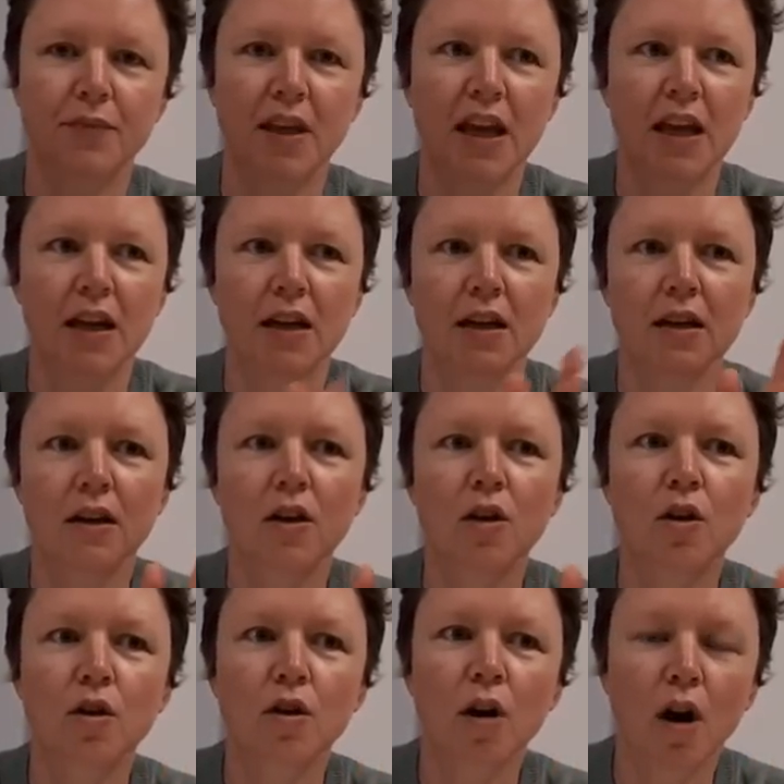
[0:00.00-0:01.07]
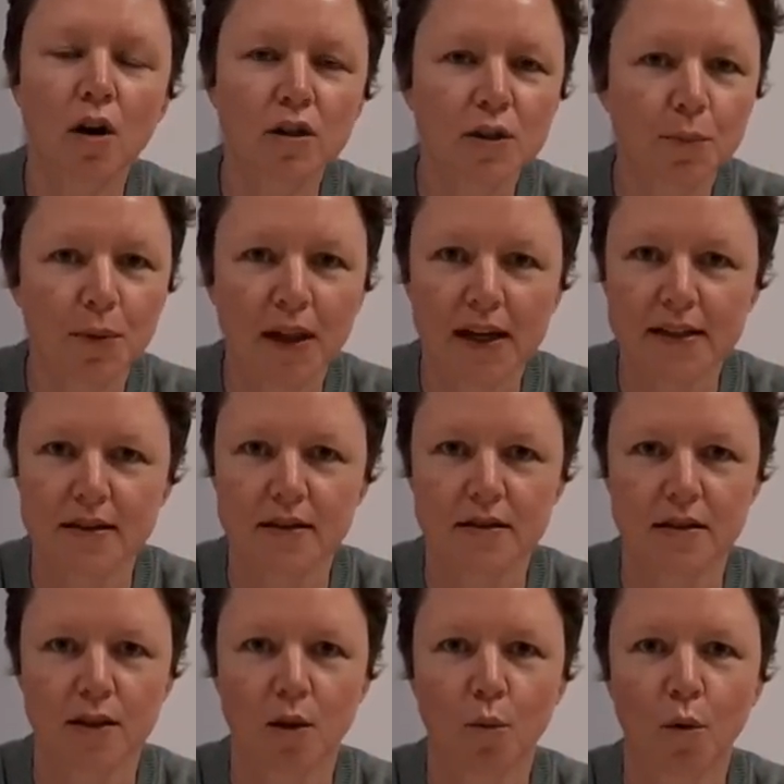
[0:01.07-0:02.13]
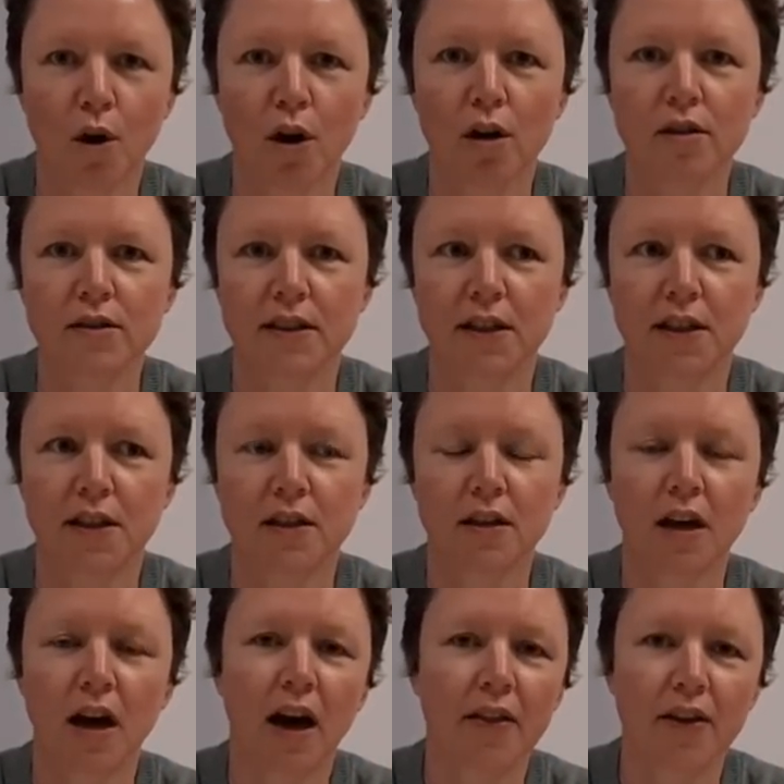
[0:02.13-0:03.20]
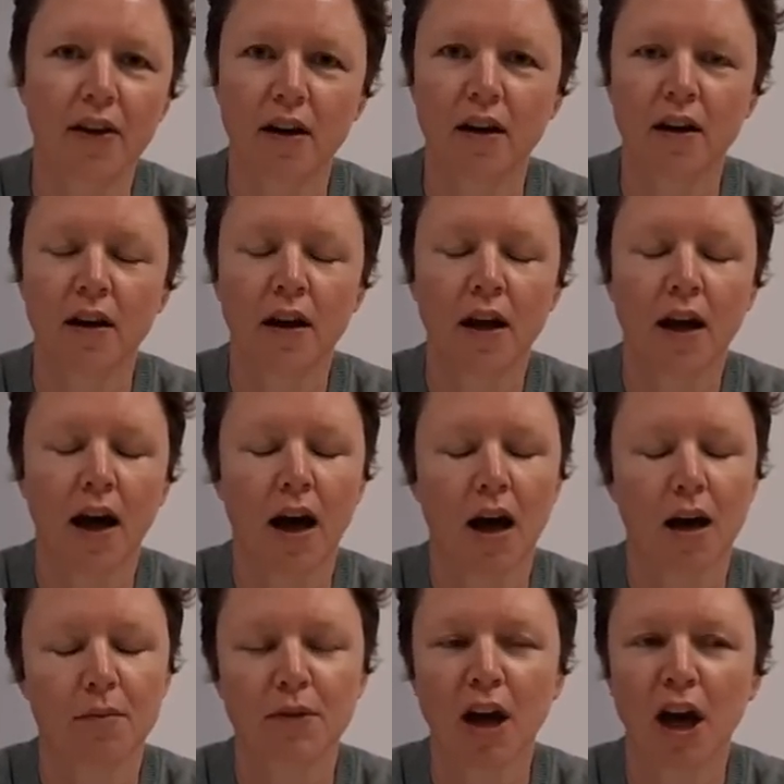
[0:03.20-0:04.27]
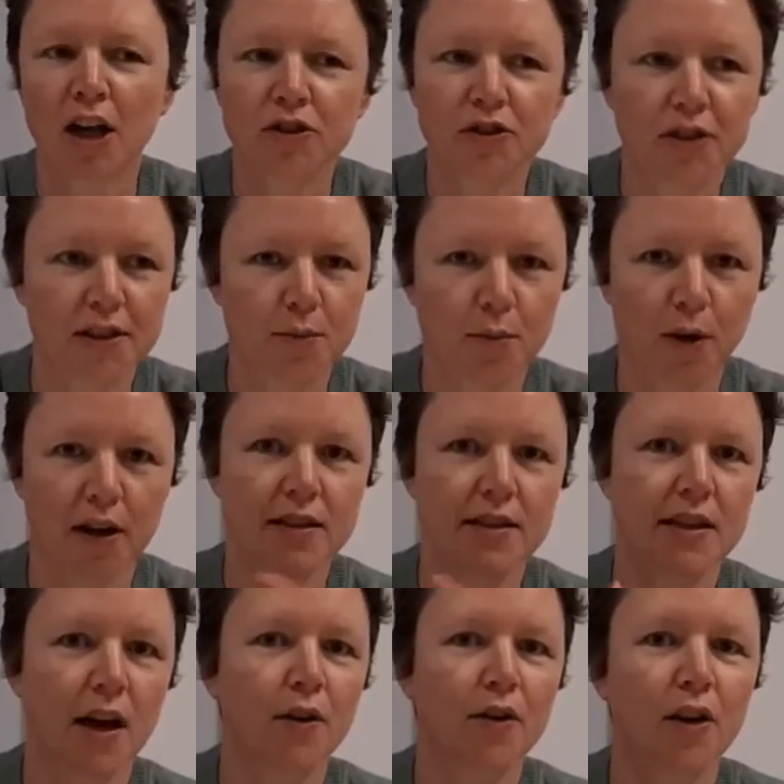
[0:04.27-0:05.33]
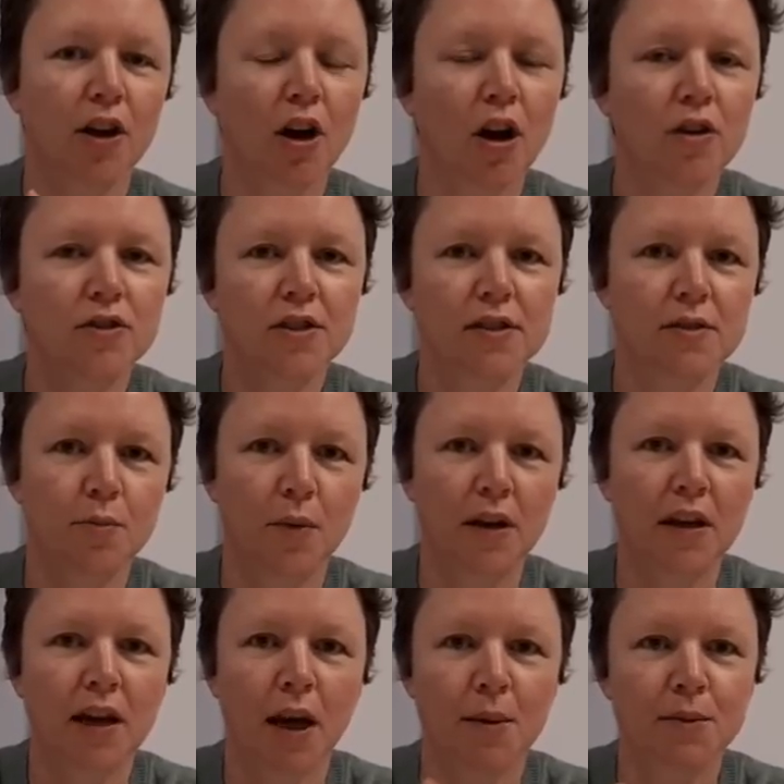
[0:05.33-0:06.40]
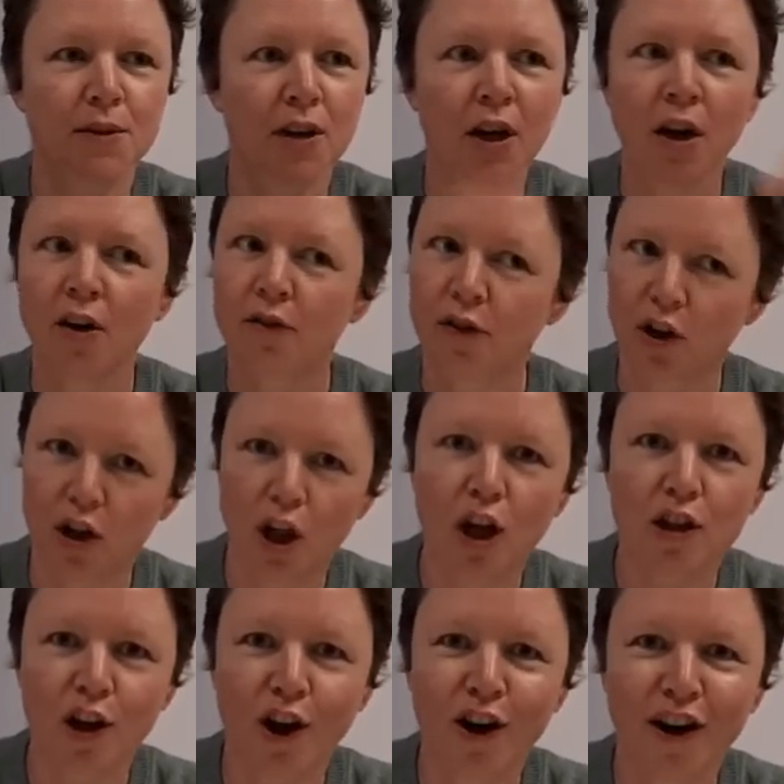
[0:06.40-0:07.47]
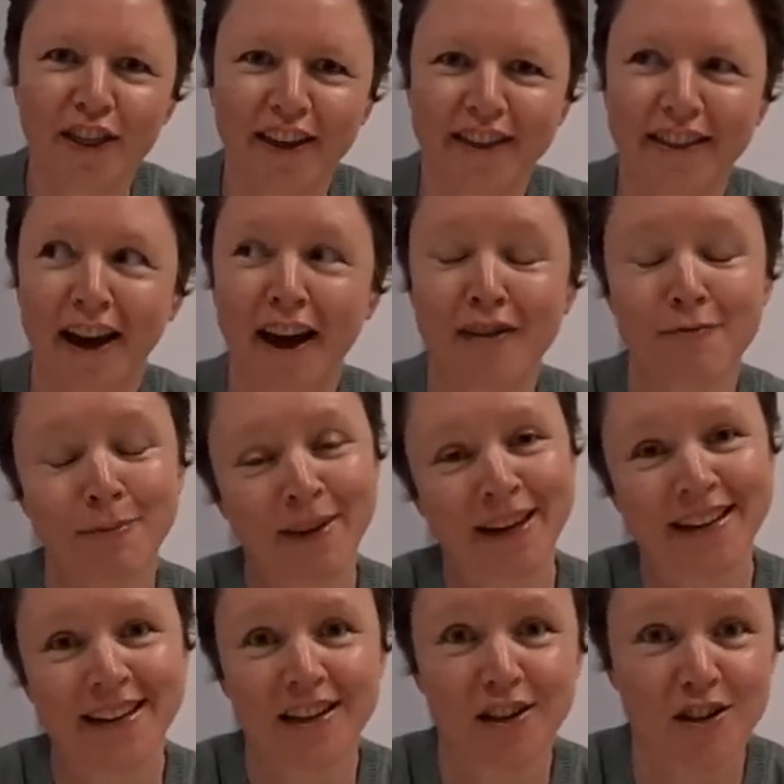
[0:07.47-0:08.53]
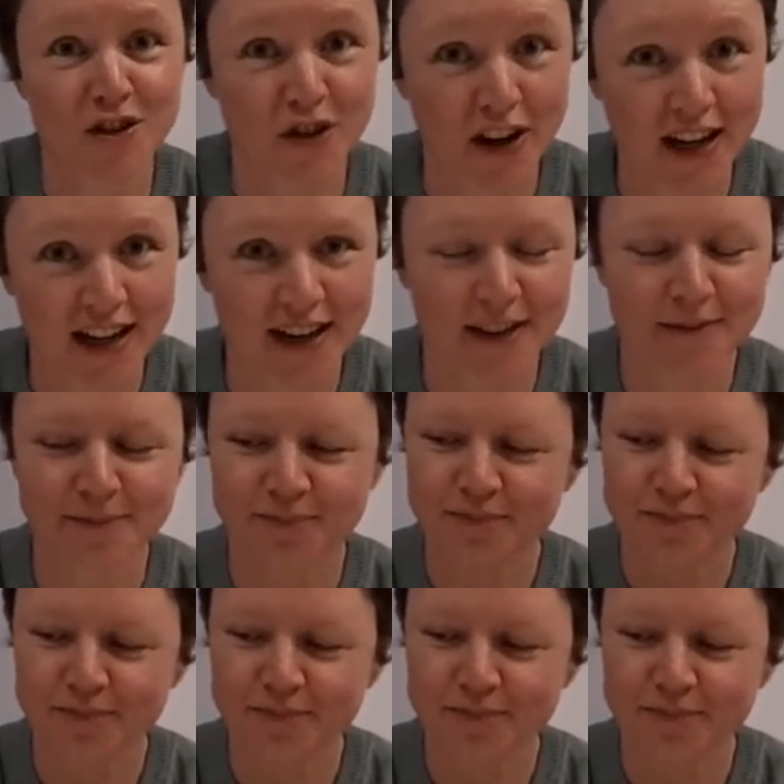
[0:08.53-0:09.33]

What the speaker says: In colder places in the world and in other countries where sourdough cultures have been kept for a lot longer than they have been in Australia,